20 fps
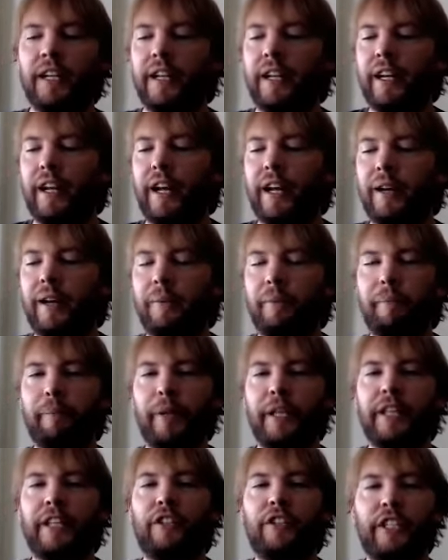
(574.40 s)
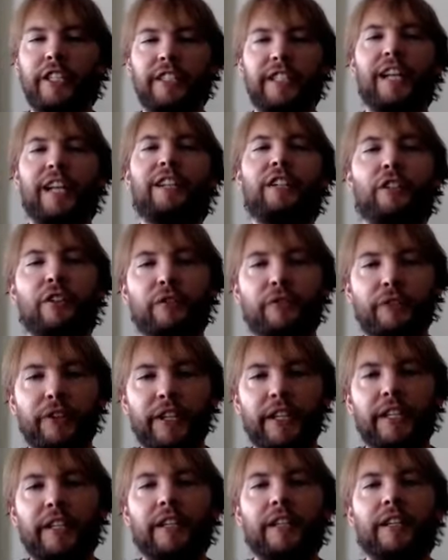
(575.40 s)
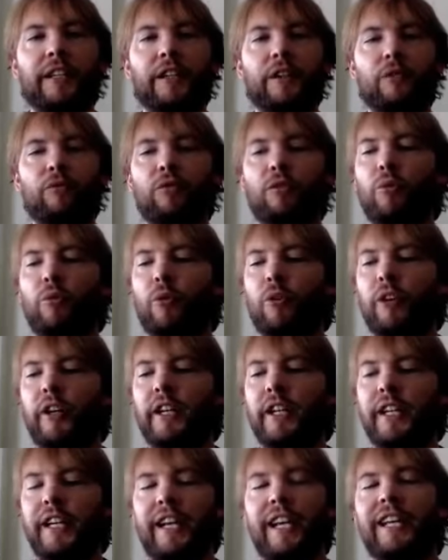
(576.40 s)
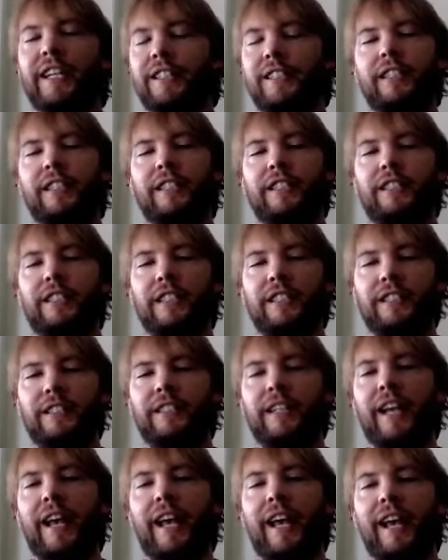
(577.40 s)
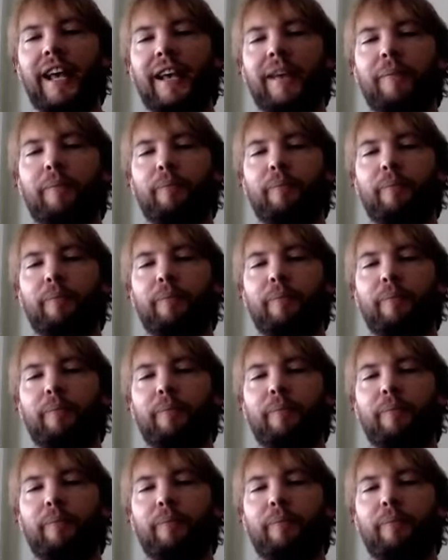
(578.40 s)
But the transactional fee reward is just a